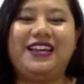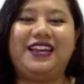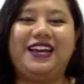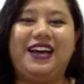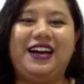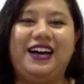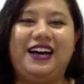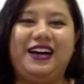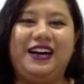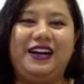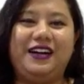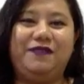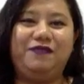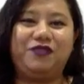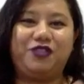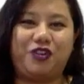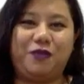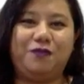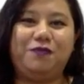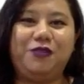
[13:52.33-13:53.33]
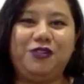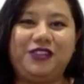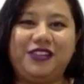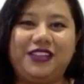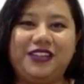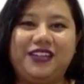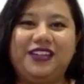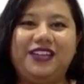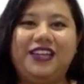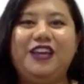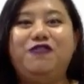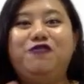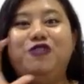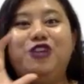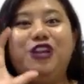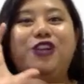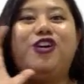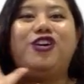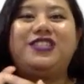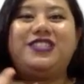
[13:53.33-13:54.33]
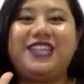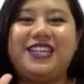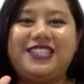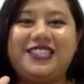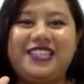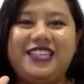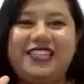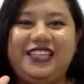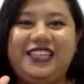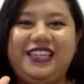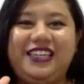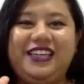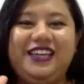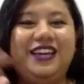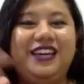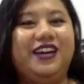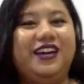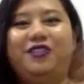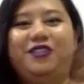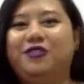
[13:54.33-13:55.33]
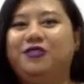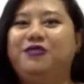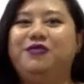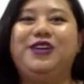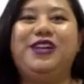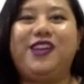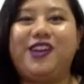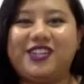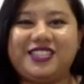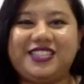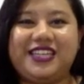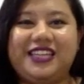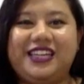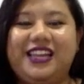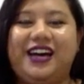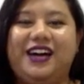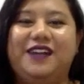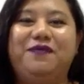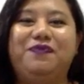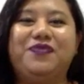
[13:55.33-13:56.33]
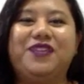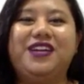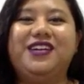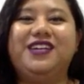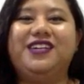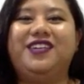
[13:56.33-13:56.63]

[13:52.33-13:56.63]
that computer, if we lost that CD, we lost it lah.